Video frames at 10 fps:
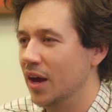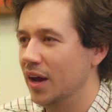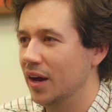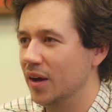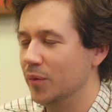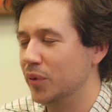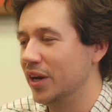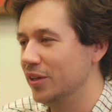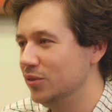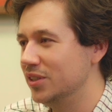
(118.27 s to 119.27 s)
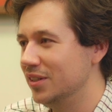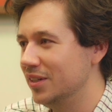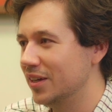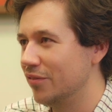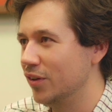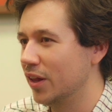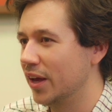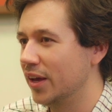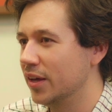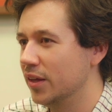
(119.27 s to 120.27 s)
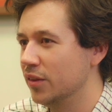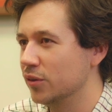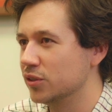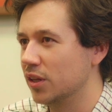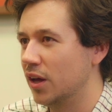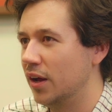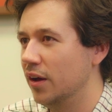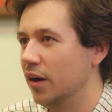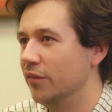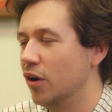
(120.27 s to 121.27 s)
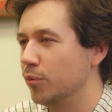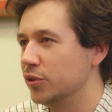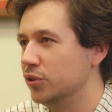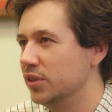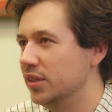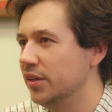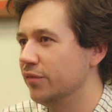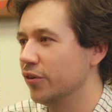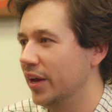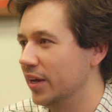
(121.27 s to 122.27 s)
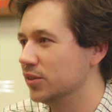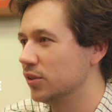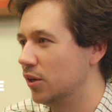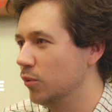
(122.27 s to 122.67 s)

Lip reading: But at UTD, I feel like there's a lot of opportunity for hands-on